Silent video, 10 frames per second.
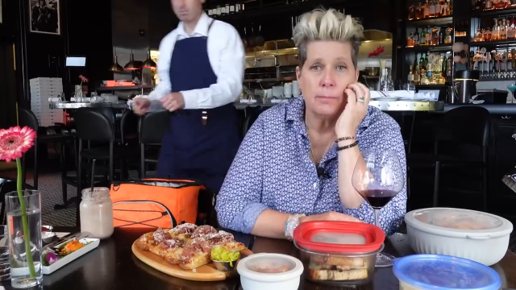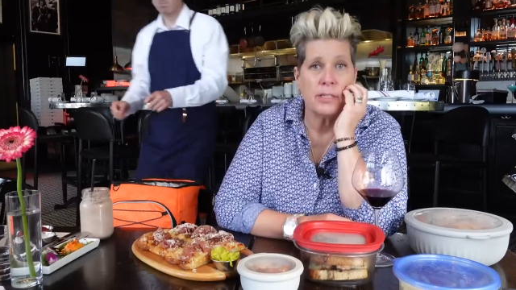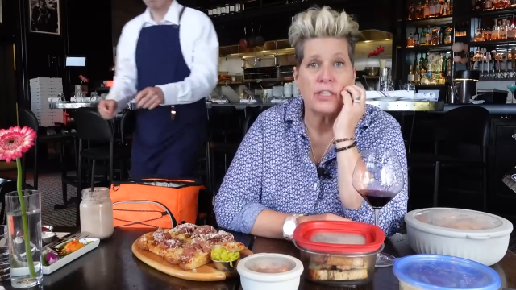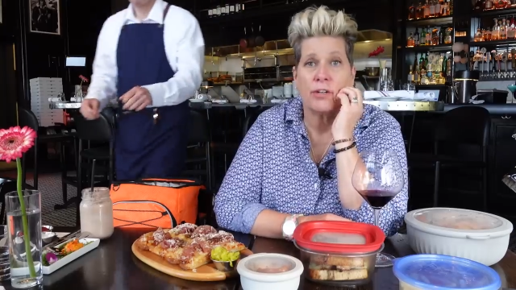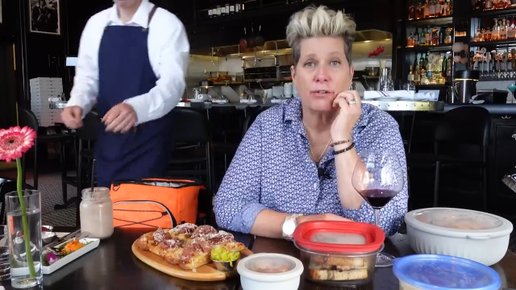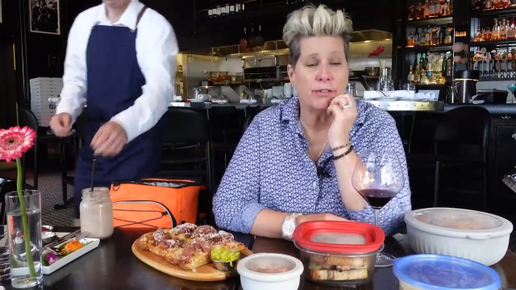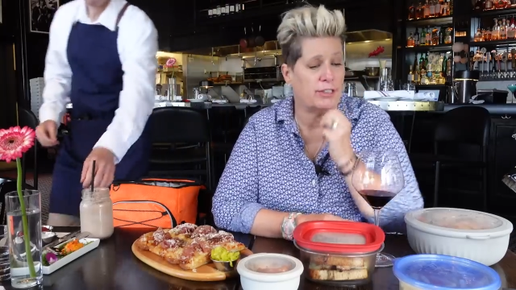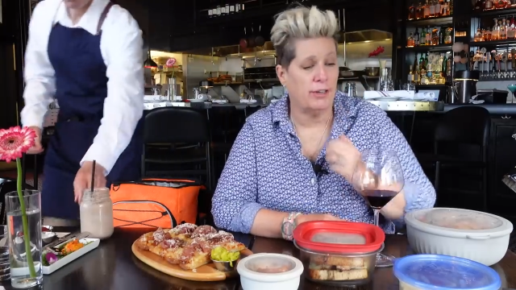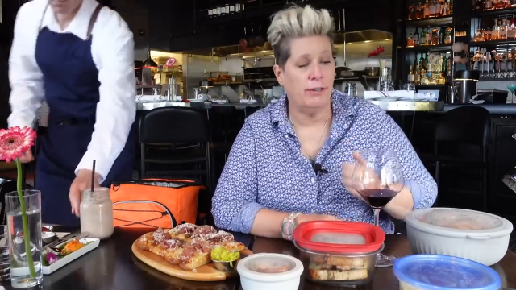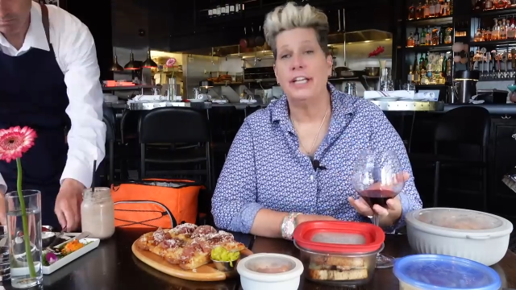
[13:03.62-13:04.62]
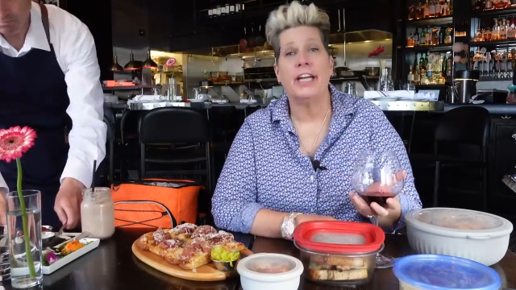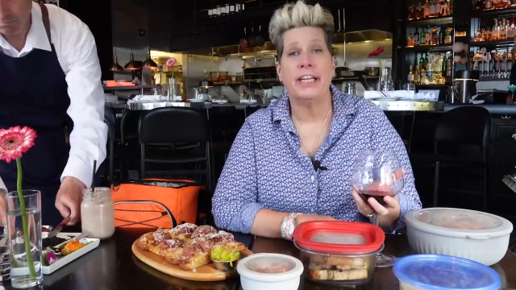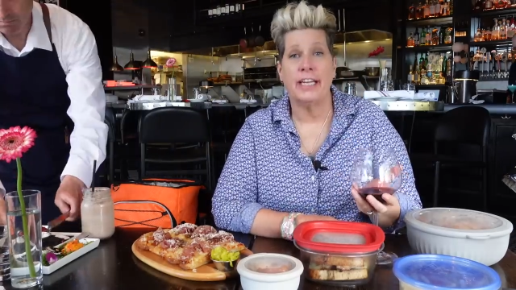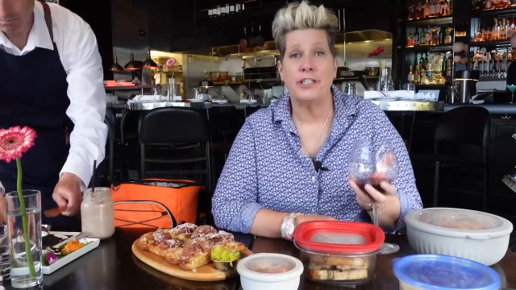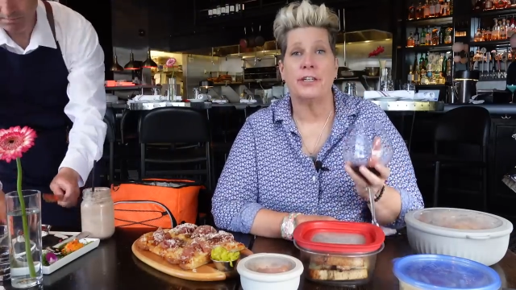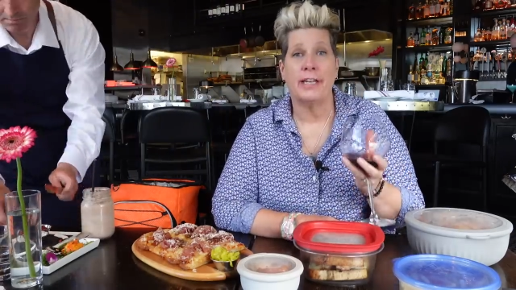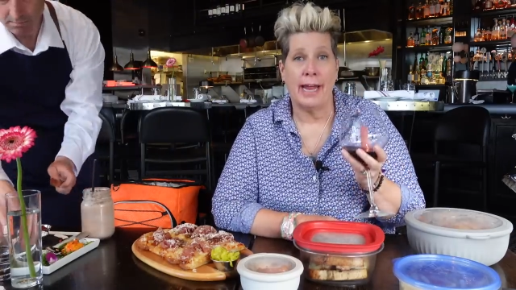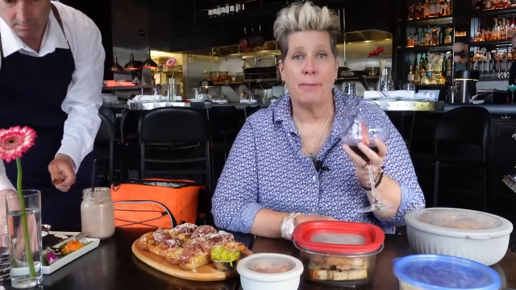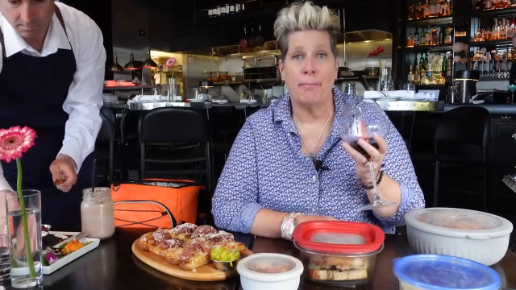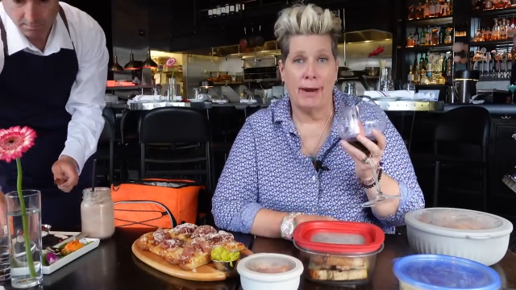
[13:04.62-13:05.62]
Mr. Caruso, you did your
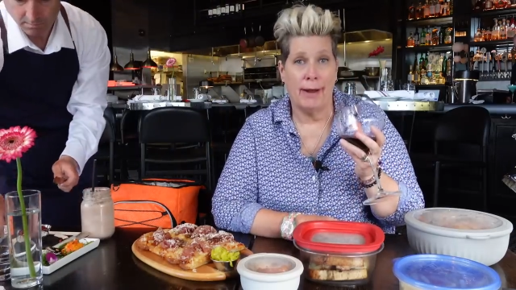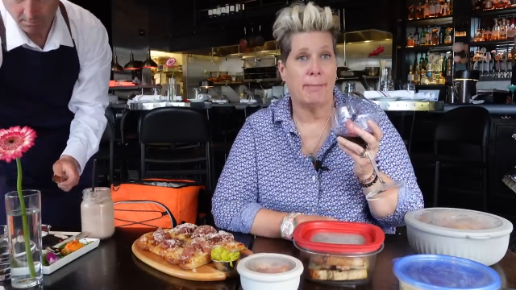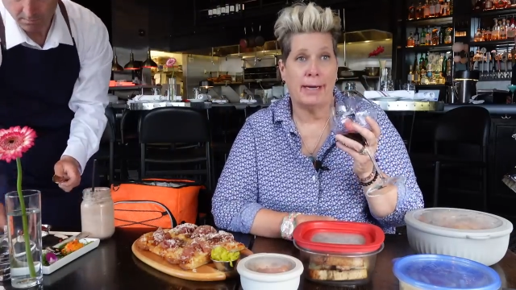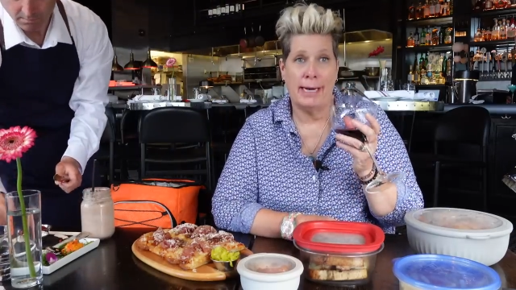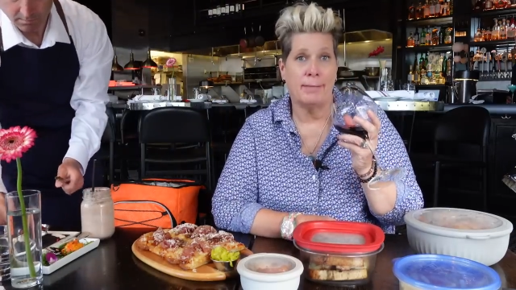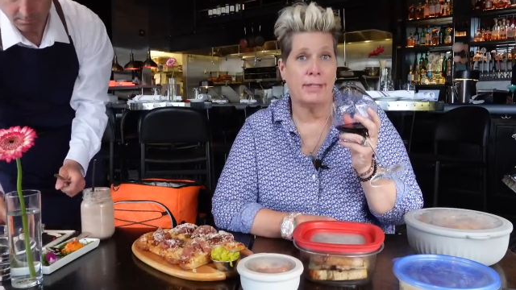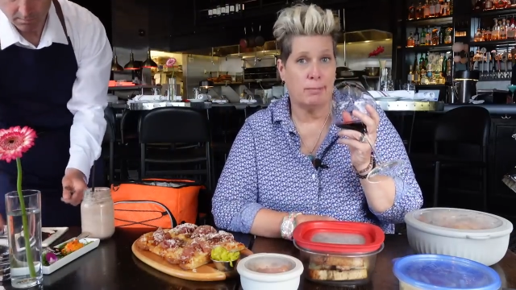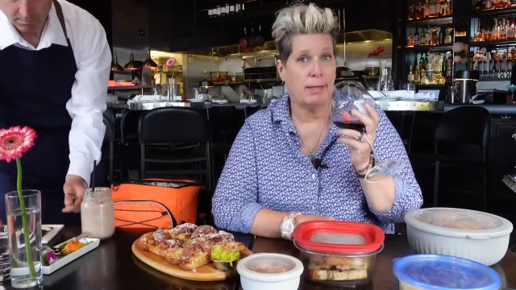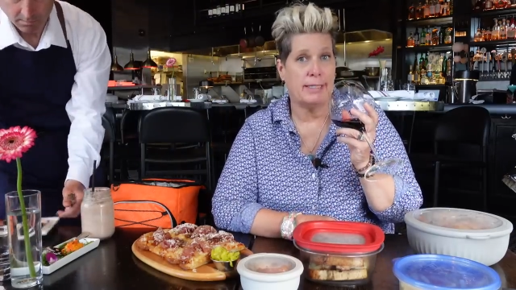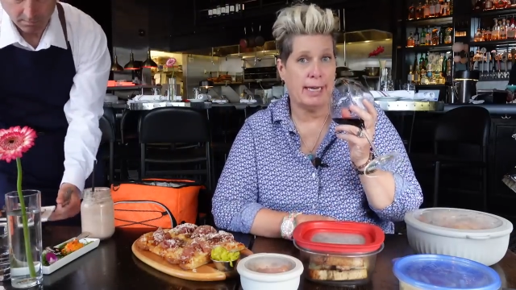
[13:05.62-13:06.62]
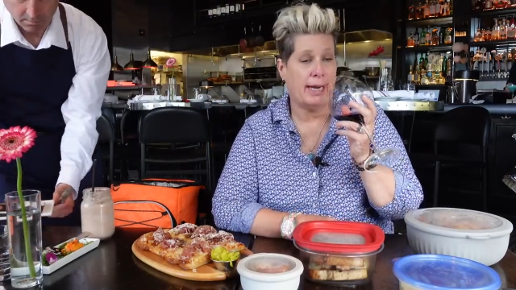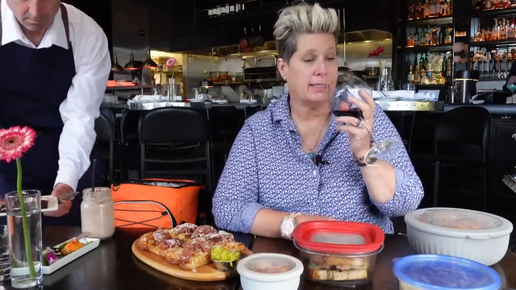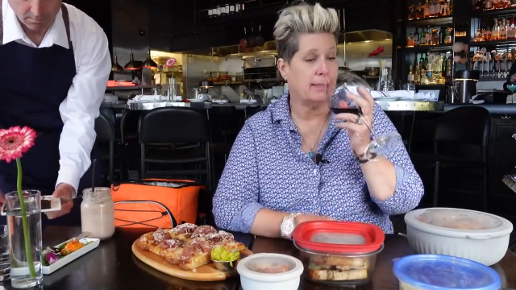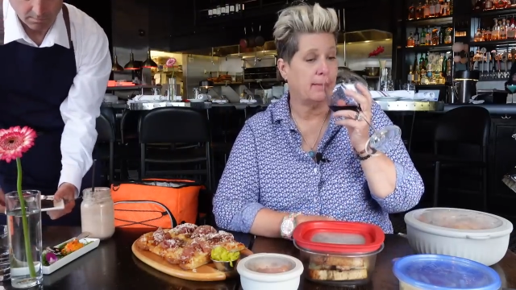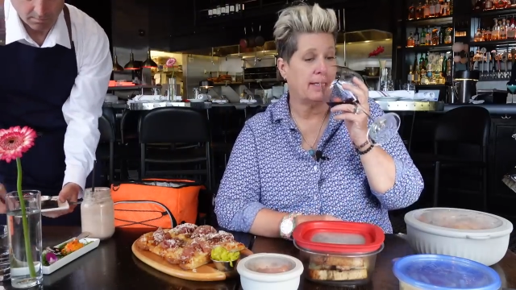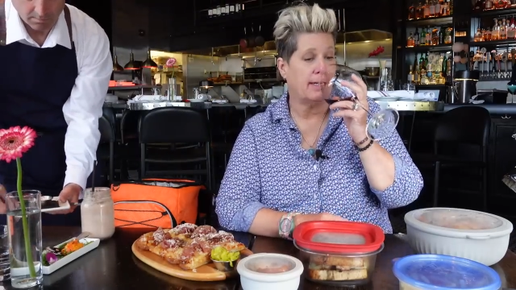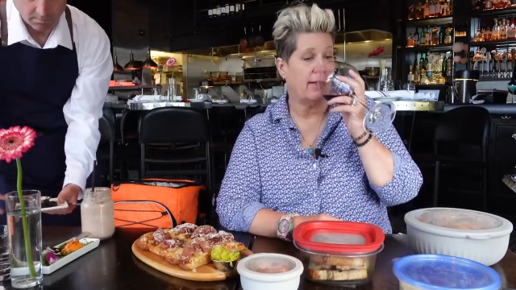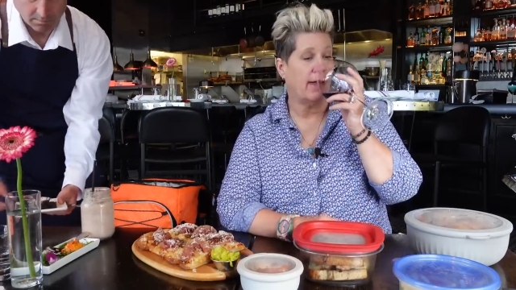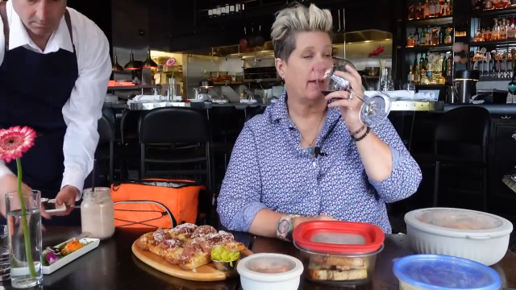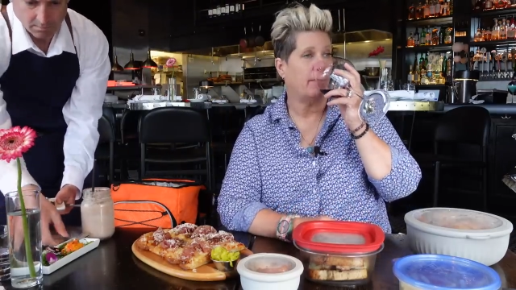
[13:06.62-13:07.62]
dad proud by naming this place Hank. So Let me tell
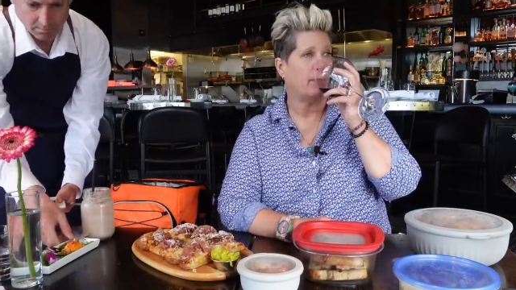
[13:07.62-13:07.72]
you that.